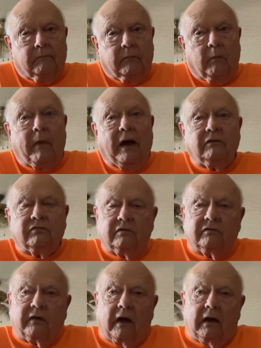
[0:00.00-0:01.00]

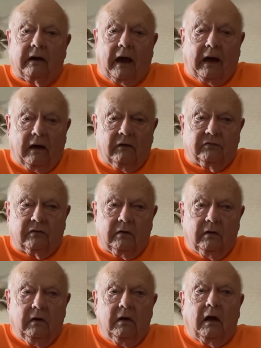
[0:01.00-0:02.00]
Macy's they had asked,
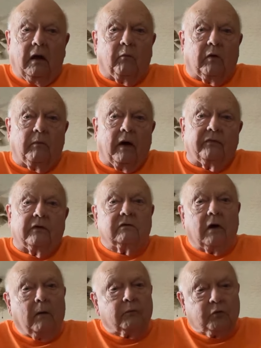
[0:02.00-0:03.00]
and we made the
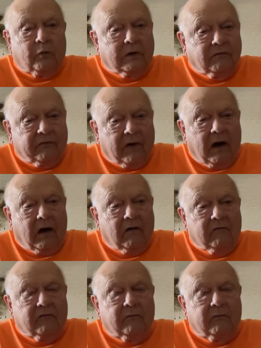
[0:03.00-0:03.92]
top 25,